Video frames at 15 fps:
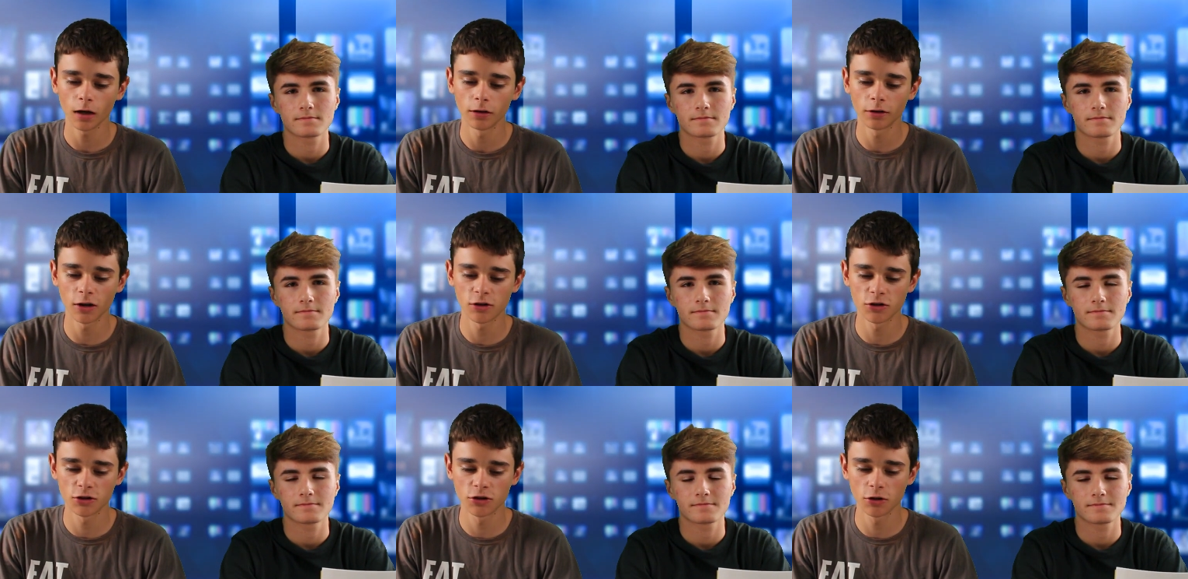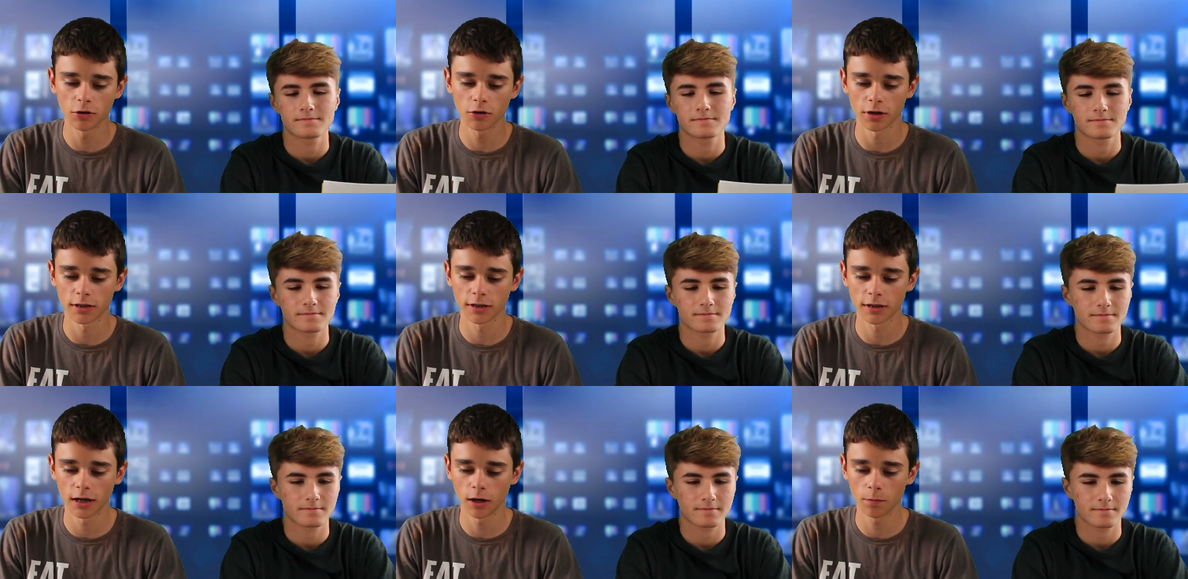Speaker 1: Attention
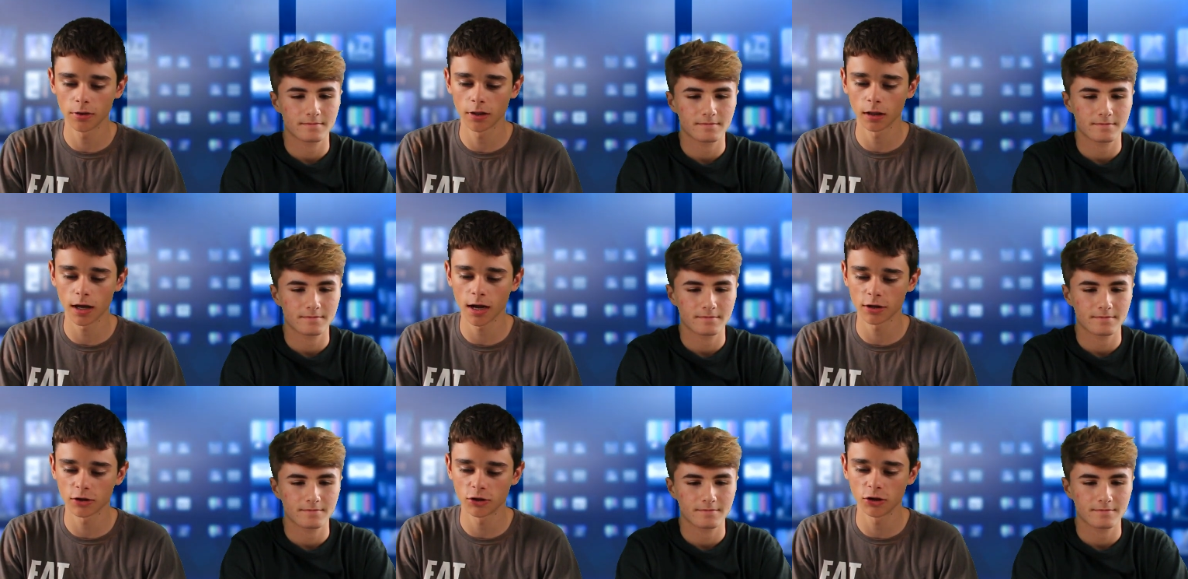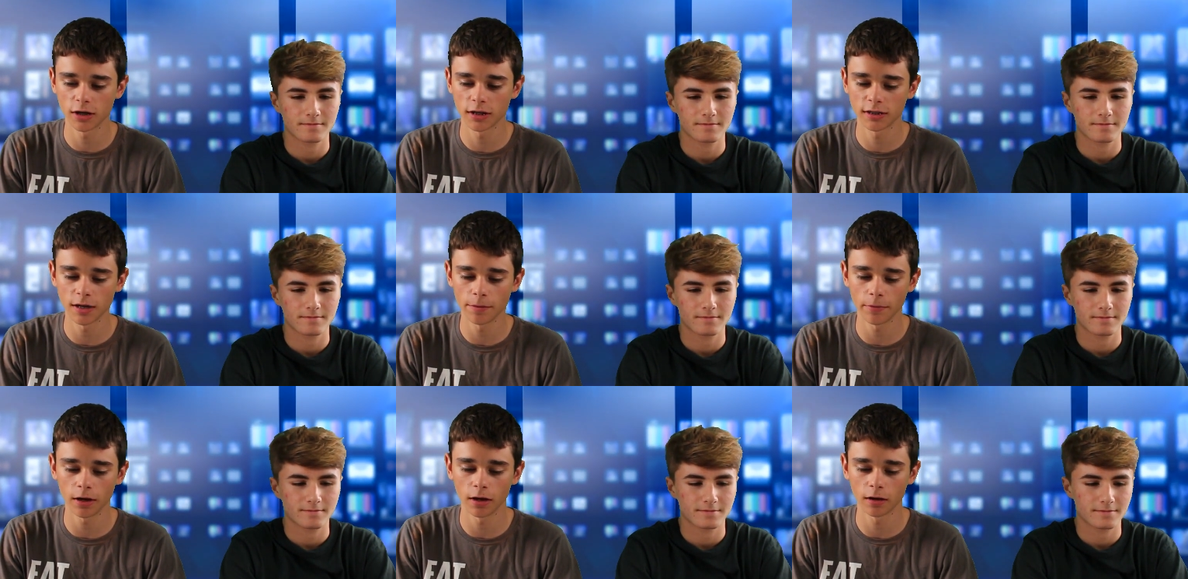students, today will be the last
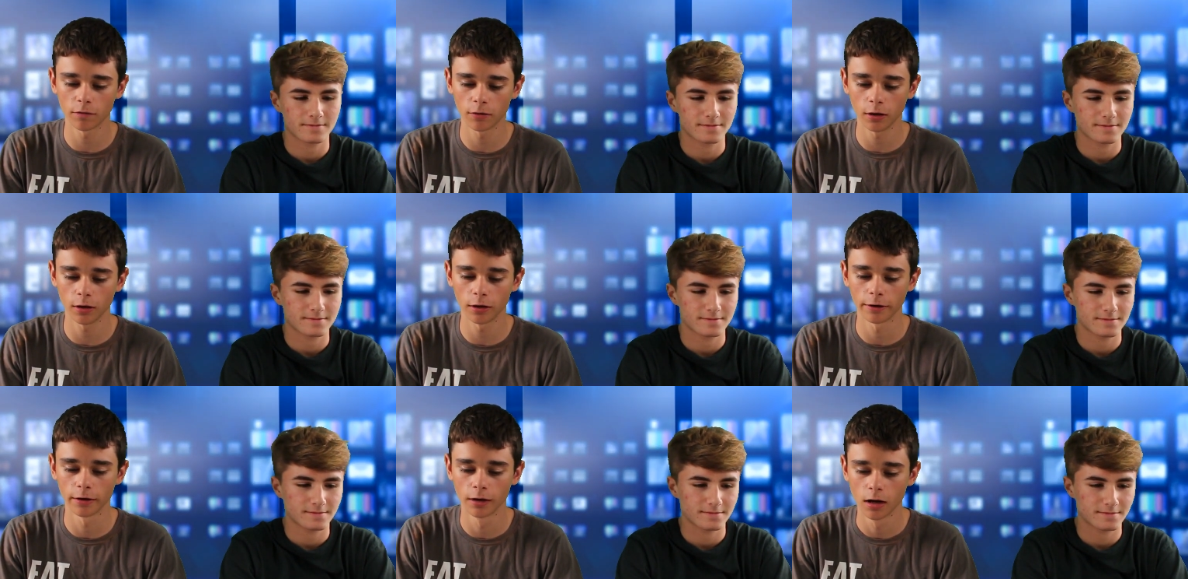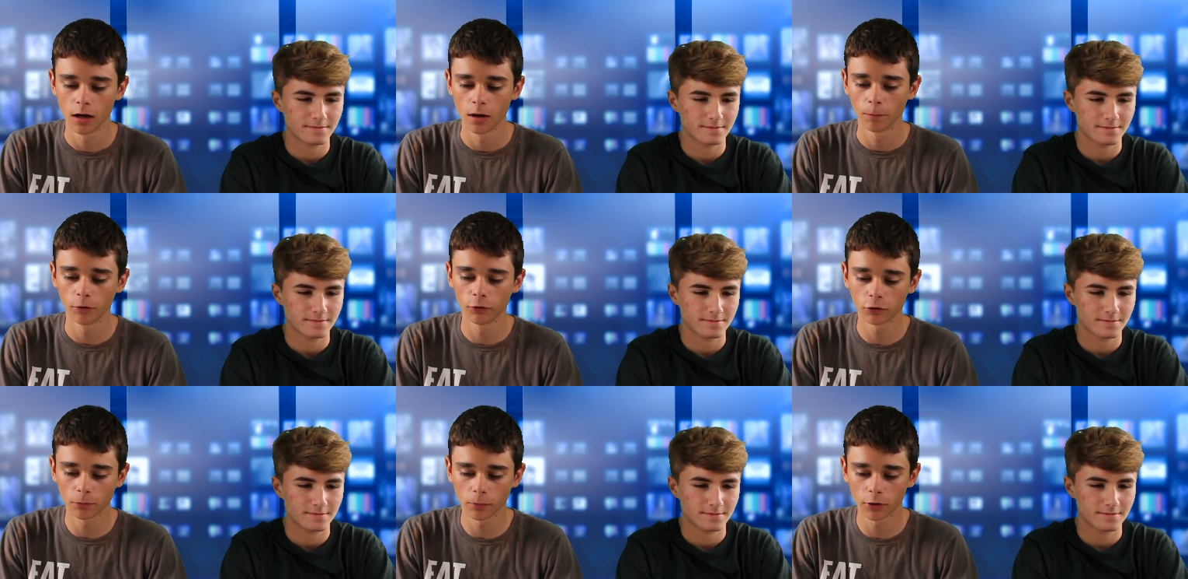GSA meeting of the year.
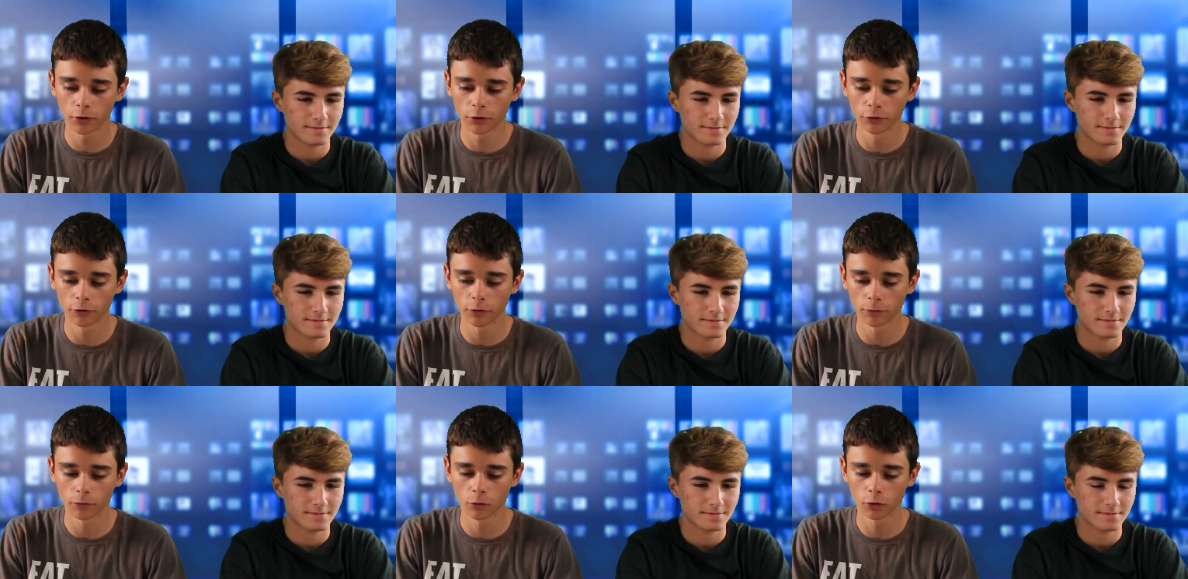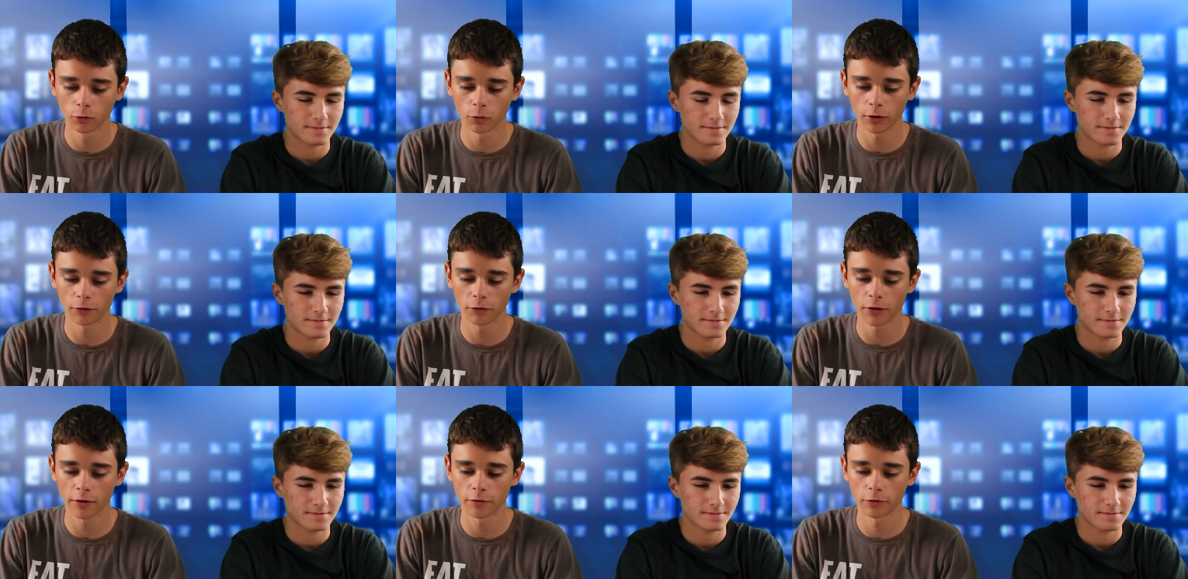Please report to room
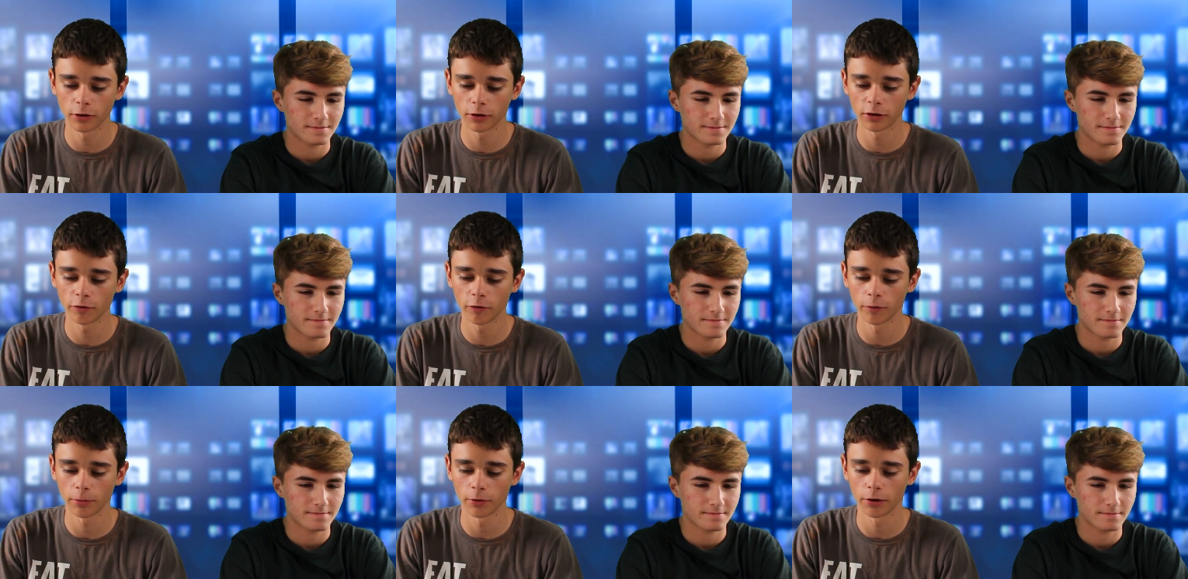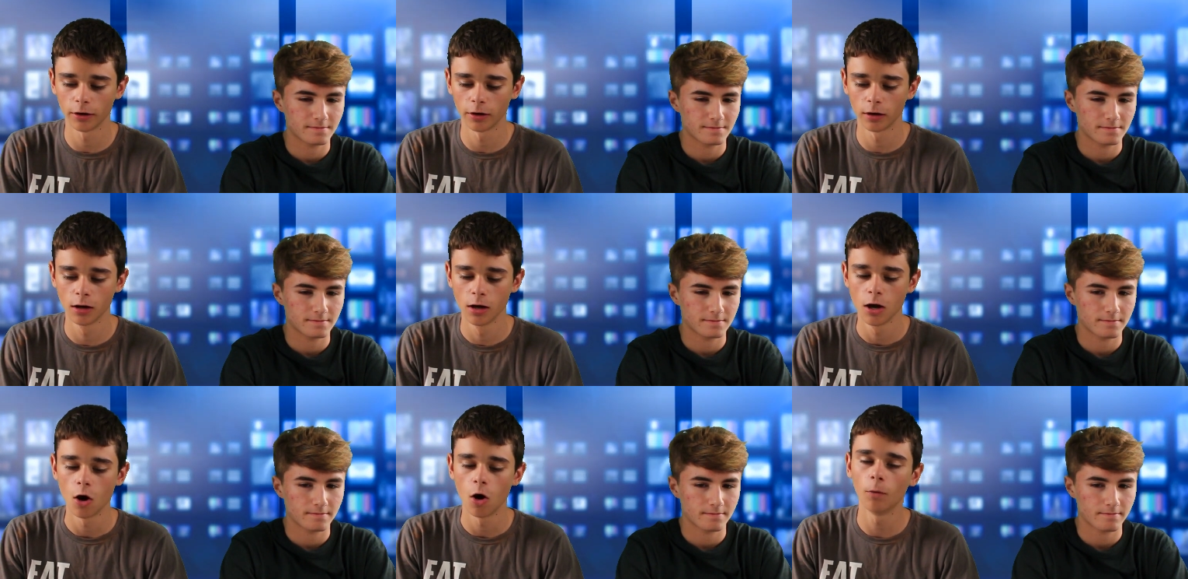425 during activity period.
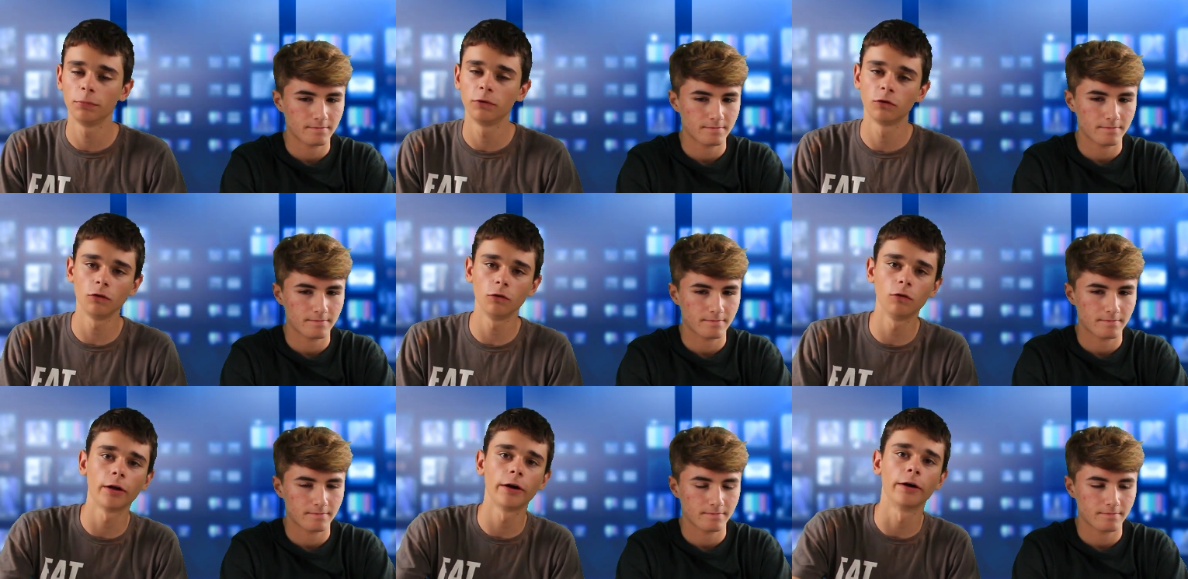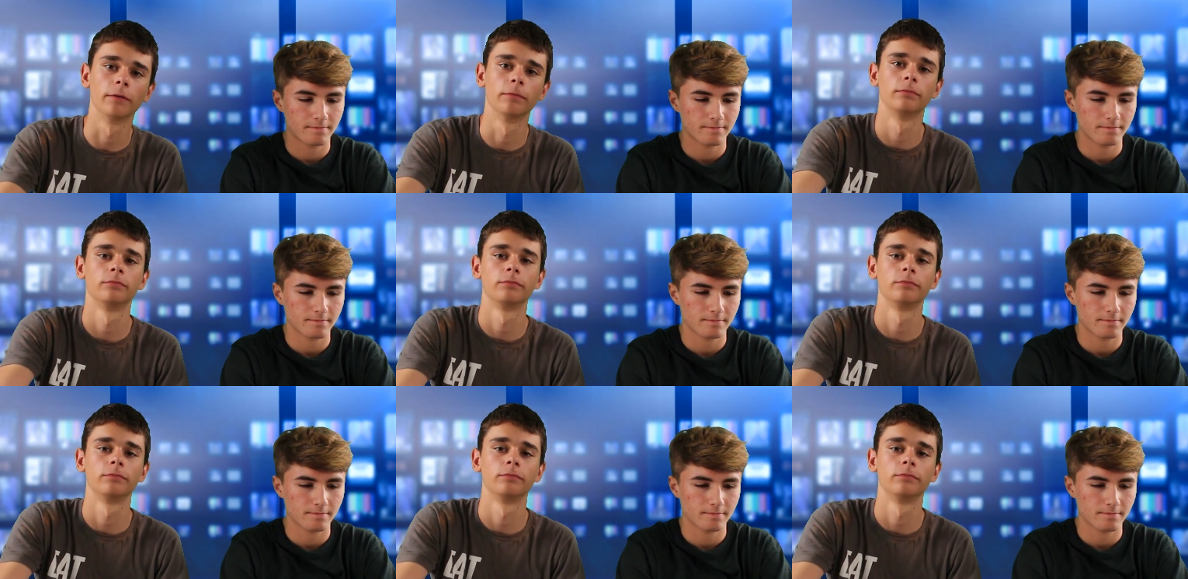Hope to see you there.